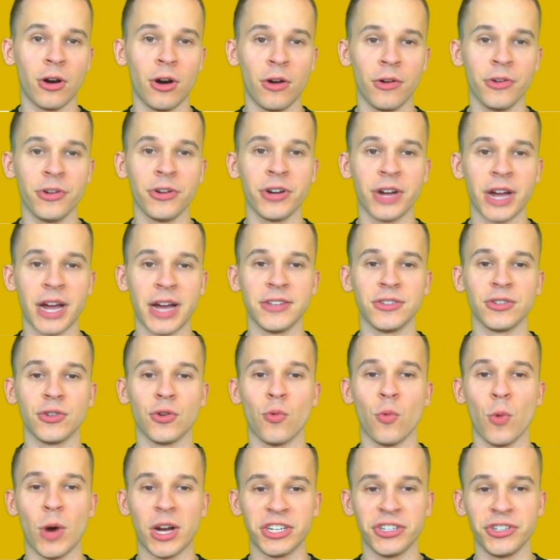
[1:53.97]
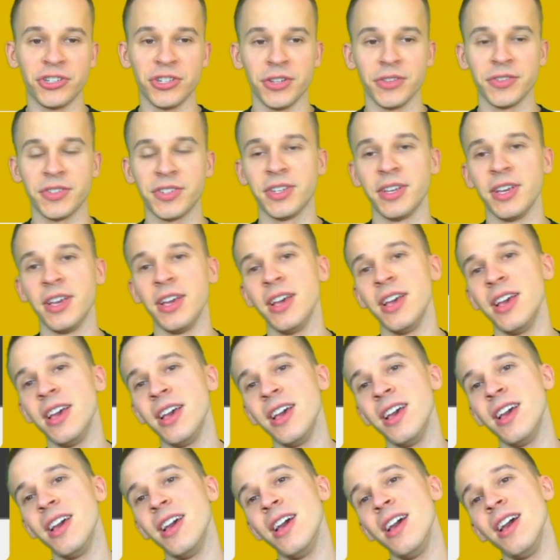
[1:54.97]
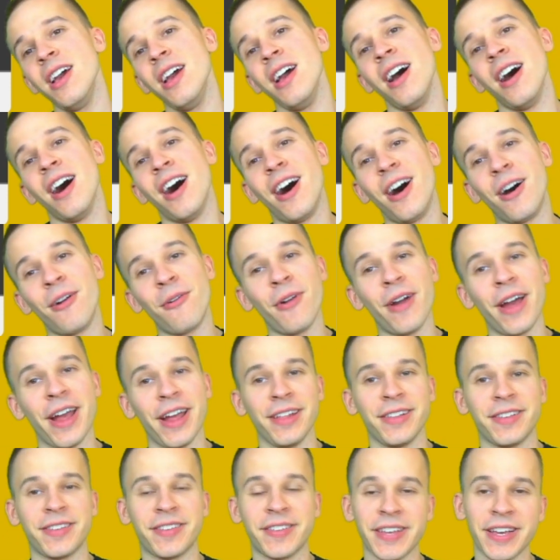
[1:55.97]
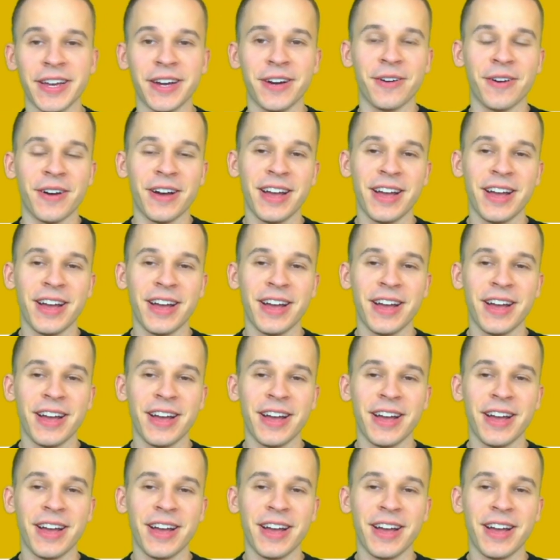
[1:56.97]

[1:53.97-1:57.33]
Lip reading: all your guys' questions. All right, so